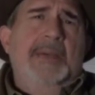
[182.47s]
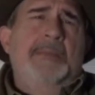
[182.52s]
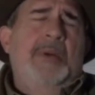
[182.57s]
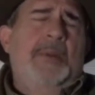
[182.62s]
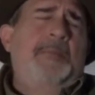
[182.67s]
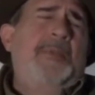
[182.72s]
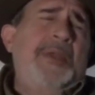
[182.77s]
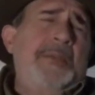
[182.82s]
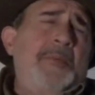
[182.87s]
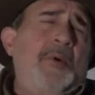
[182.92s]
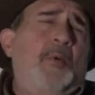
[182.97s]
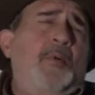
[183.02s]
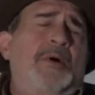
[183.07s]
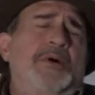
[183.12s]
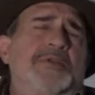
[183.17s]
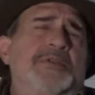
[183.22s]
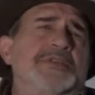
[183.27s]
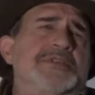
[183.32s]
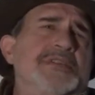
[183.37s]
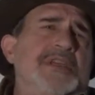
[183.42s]
But people
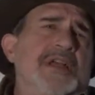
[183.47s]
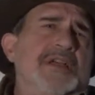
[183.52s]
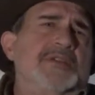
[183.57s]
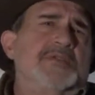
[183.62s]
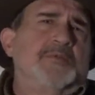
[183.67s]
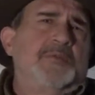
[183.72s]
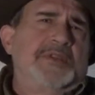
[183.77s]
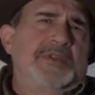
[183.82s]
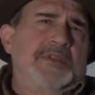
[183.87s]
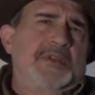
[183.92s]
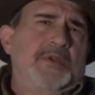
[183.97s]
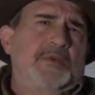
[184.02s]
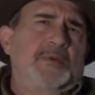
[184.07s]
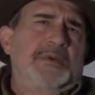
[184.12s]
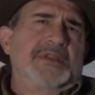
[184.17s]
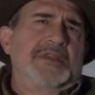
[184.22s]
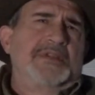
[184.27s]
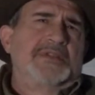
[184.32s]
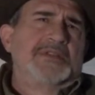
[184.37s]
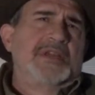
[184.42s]
will discuss with you,
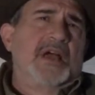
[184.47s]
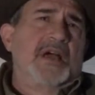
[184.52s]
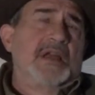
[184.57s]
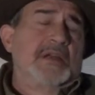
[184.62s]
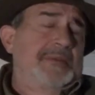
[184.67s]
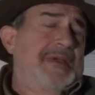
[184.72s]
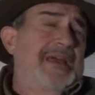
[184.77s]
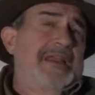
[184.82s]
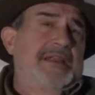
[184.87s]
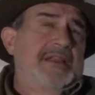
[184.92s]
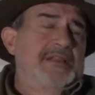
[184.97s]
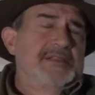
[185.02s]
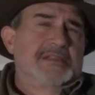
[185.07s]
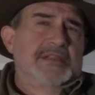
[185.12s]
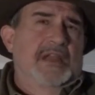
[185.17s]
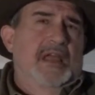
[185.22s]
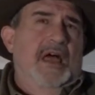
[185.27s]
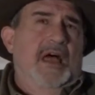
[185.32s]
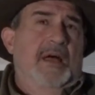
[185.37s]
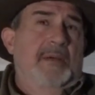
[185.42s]
and they're talking about
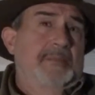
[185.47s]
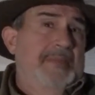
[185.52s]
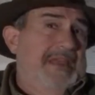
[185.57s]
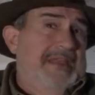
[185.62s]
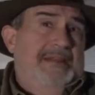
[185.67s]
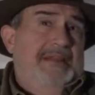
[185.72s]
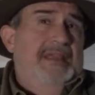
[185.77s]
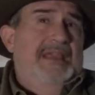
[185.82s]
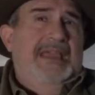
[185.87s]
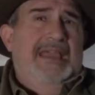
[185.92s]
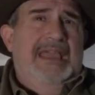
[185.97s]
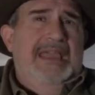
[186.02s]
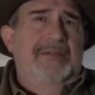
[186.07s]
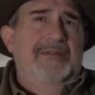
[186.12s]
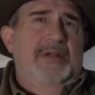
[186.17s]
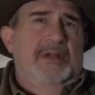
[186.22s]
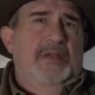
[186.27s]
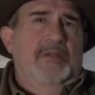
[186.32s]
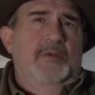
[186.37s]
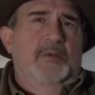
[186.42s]
Islam and
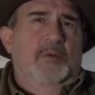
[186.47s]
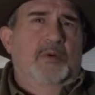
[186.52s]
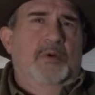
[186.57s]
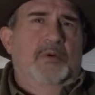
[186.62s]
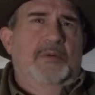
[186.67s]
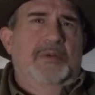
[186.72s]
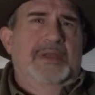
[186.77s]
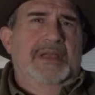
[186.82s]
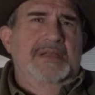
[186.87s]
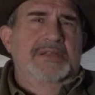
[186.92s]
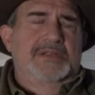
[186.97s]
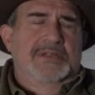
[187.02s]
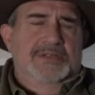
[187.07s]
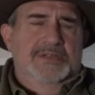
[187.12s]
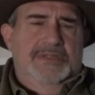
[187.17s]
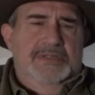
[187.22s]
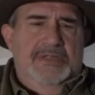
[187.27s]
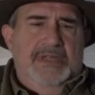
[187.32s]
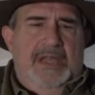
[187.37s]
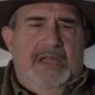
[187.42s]
even other world
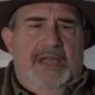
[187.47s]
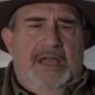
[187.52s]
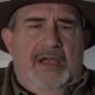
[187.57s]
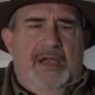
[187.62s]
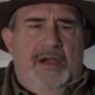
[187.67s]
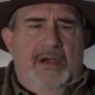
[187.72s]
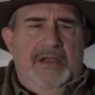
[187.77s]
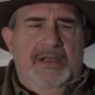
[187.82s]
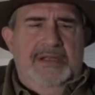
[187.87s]
religions, uh,